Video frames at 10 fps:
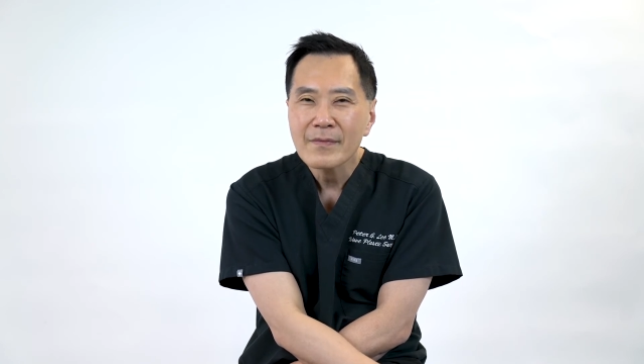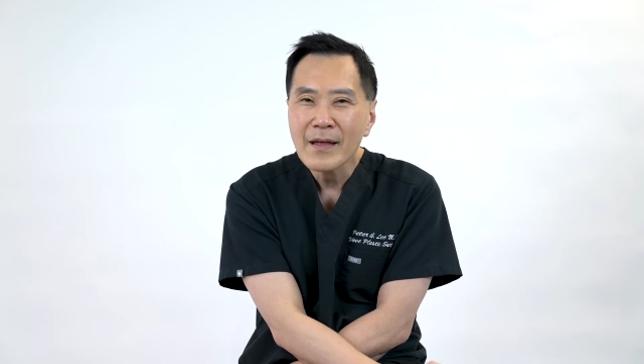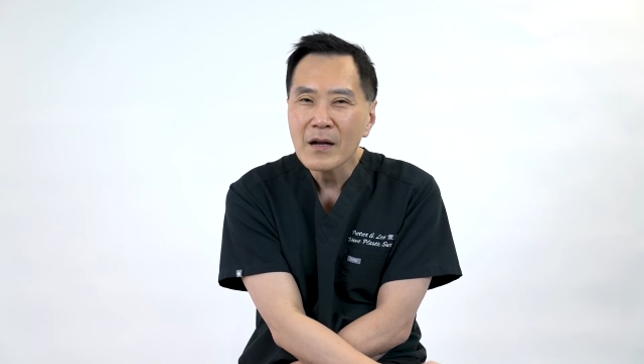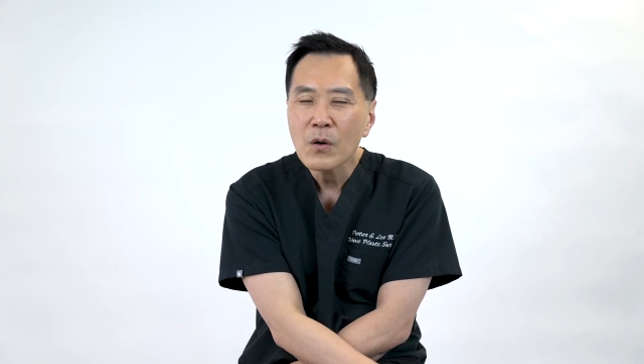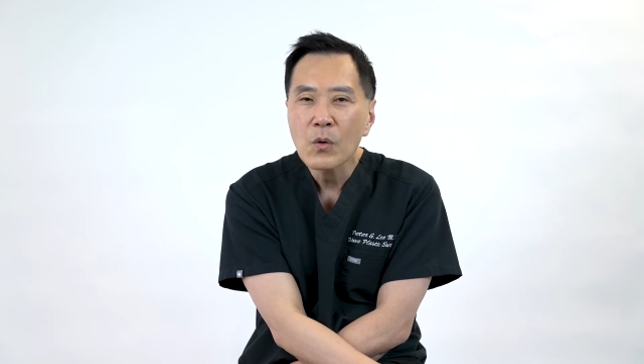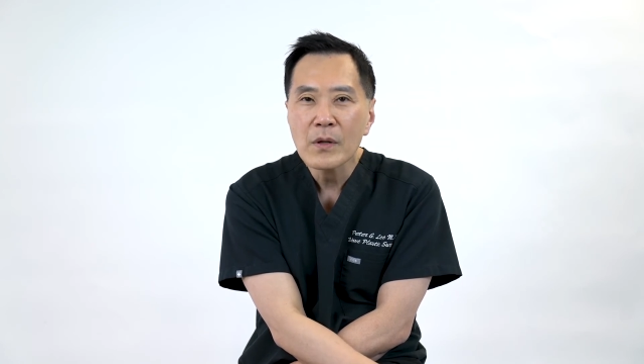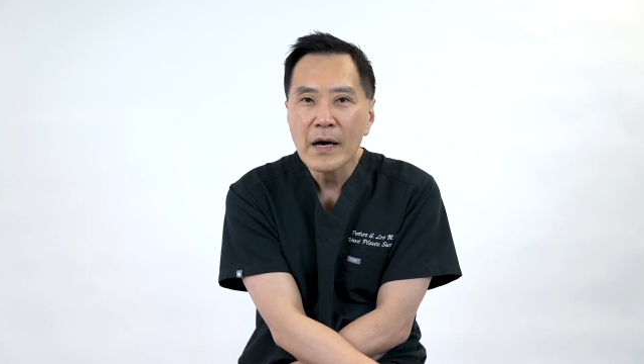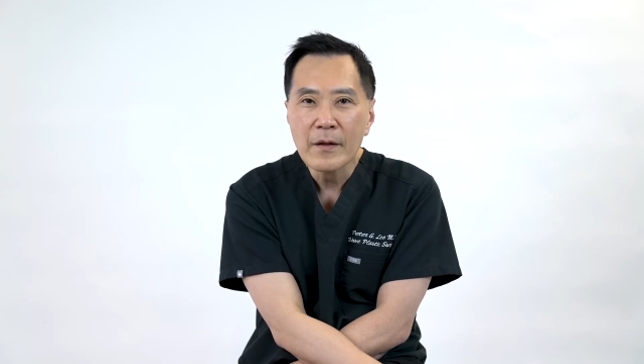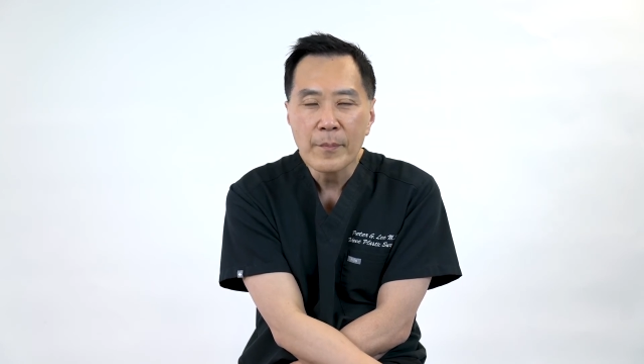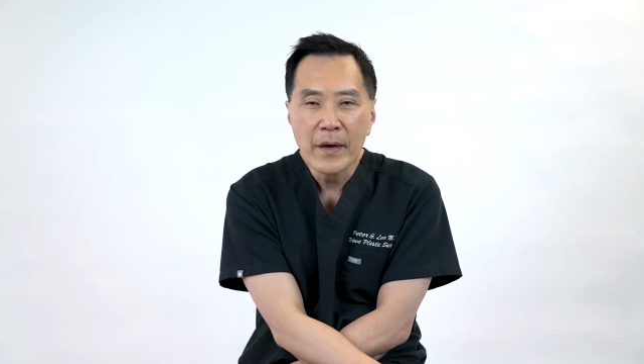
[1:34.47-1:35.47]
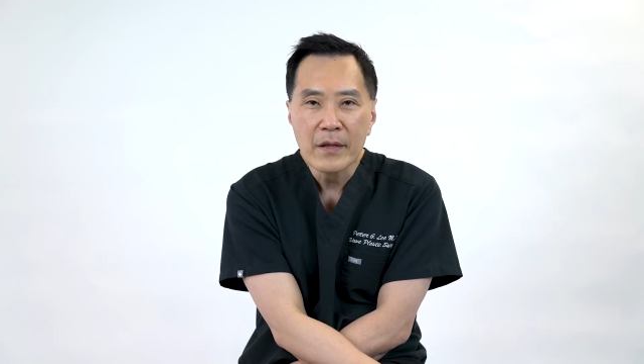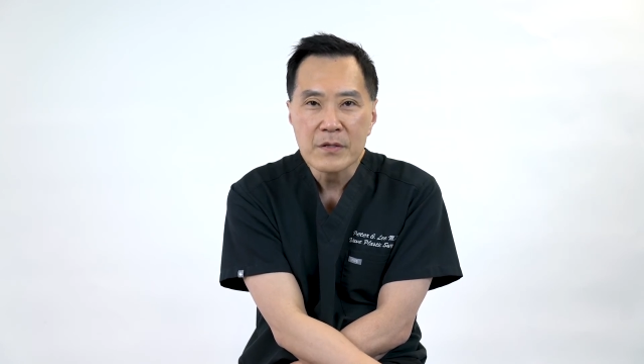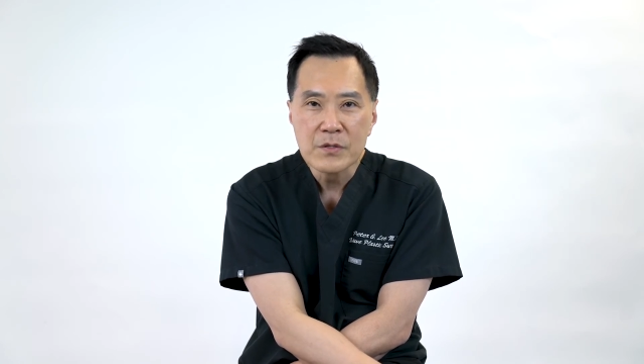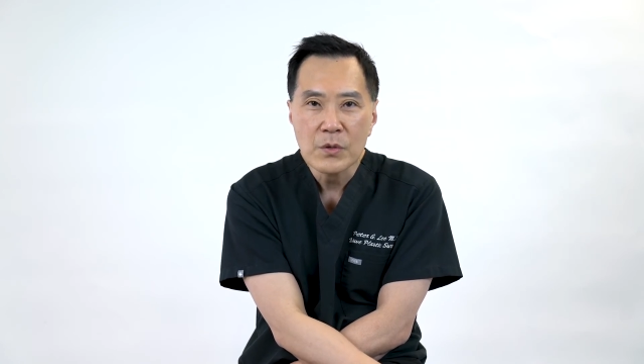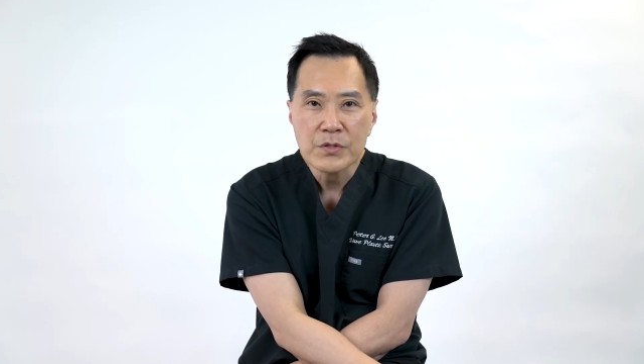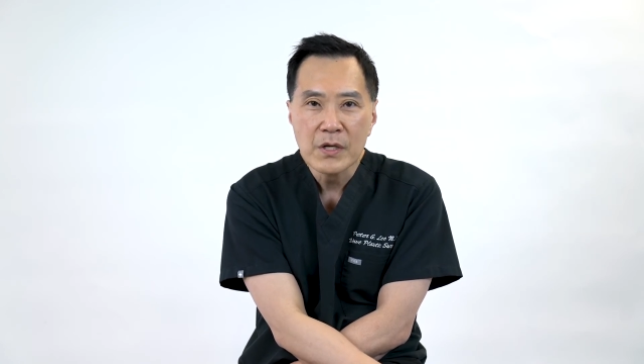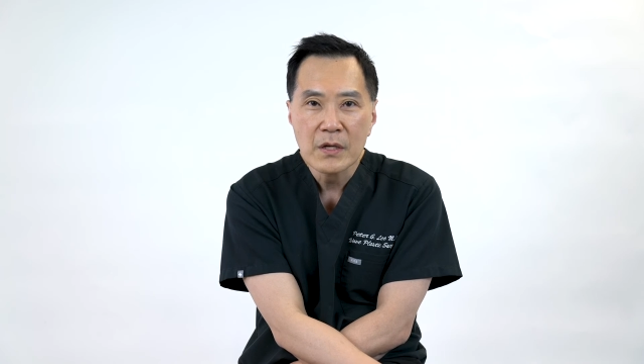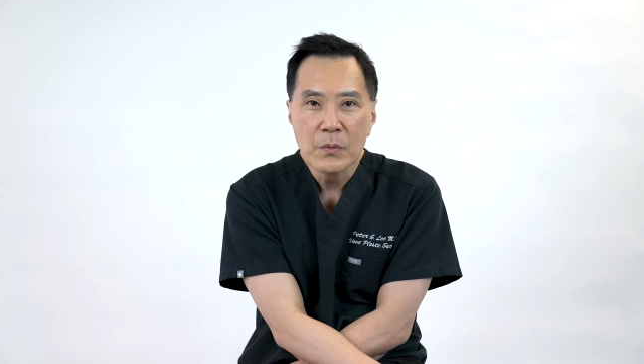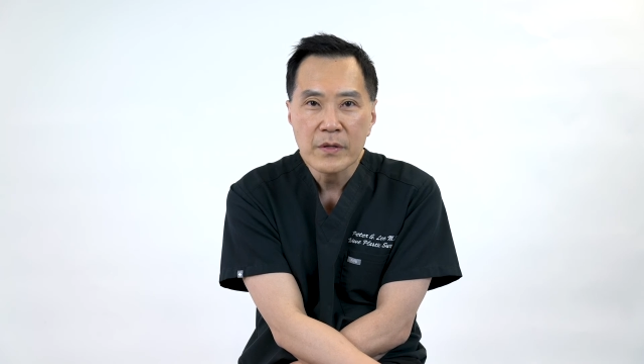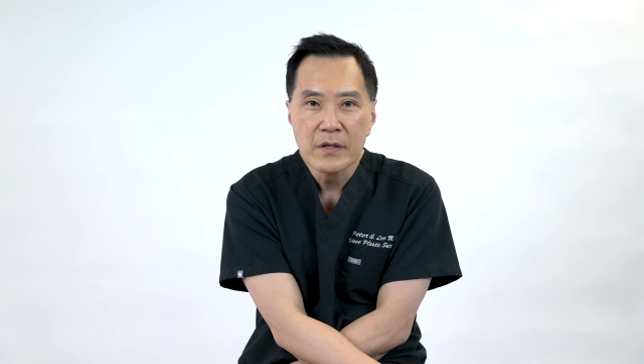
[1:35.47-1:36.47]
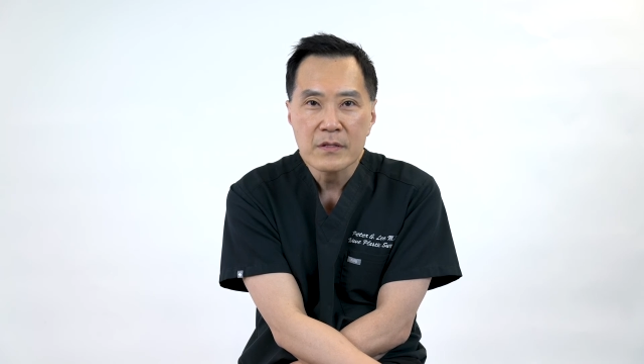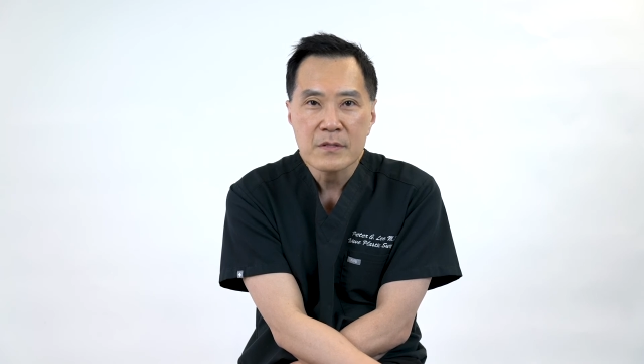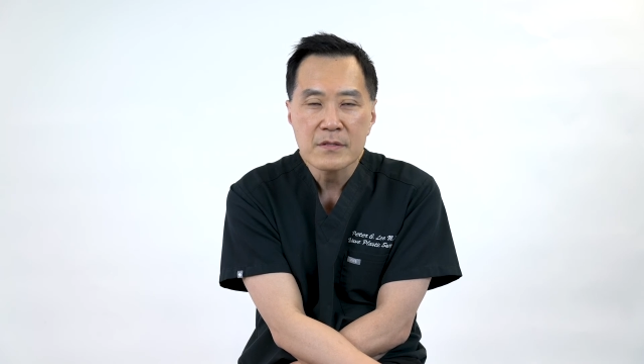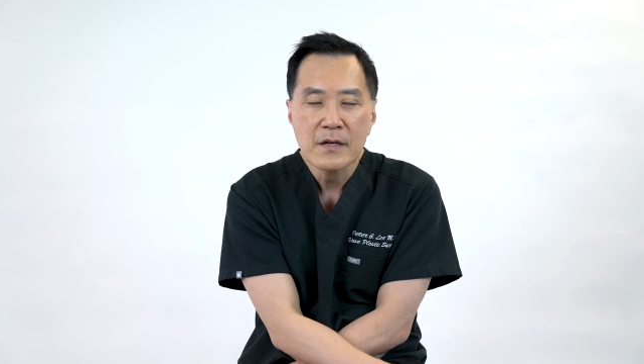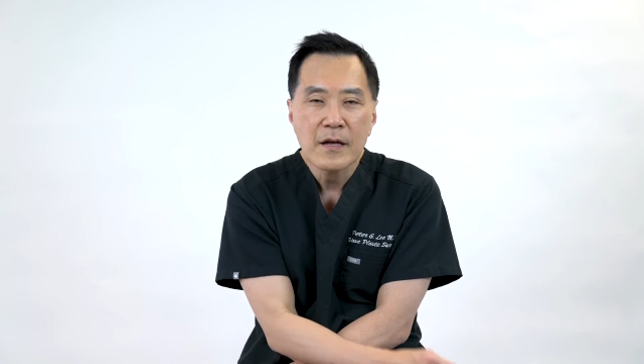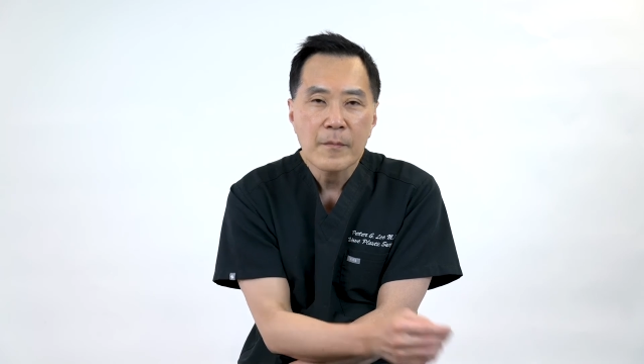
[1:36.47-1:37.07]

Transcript: Not a whole lot of pain associated with this,